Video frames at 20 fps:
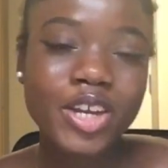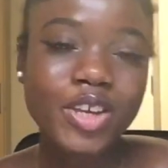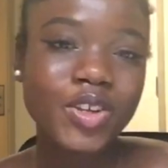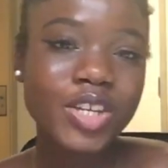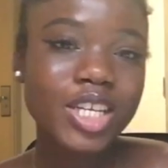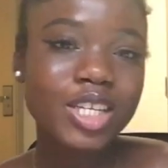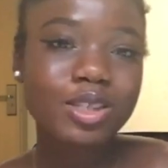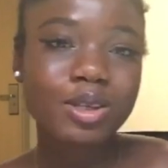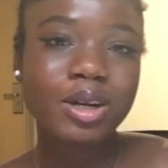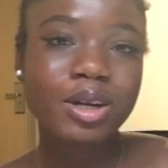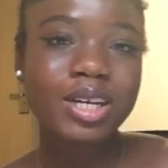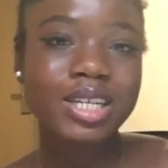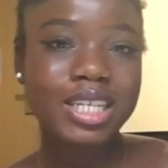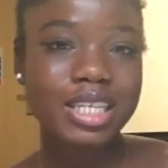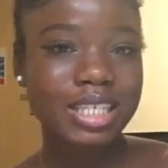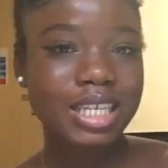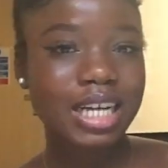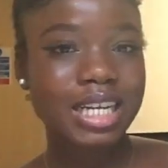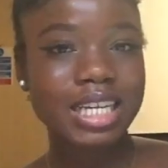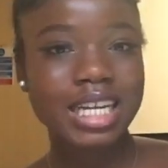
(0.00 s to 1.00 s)
You need to
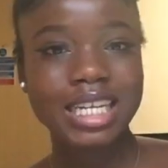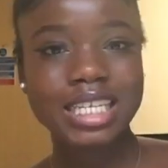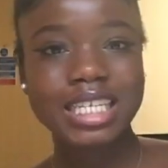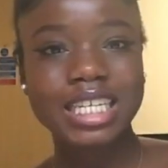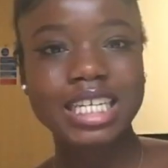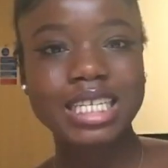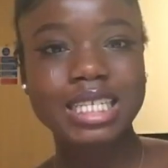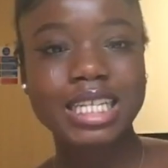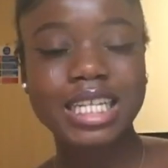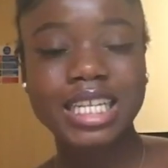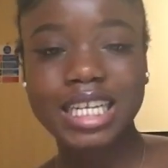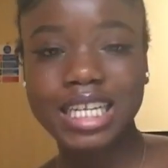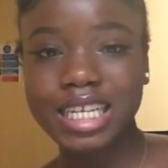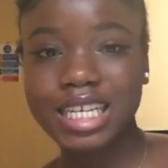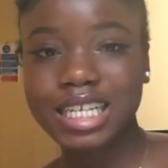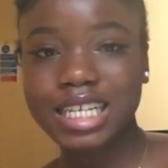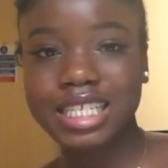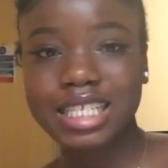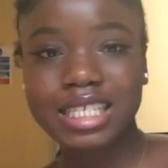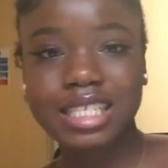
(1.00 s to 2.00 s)
understand that there's
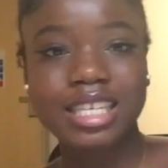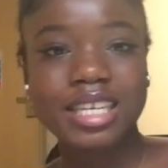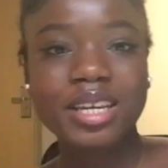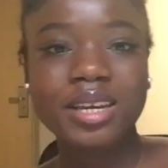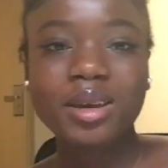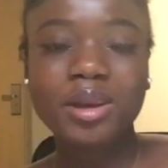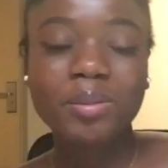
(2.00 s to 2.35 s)
links.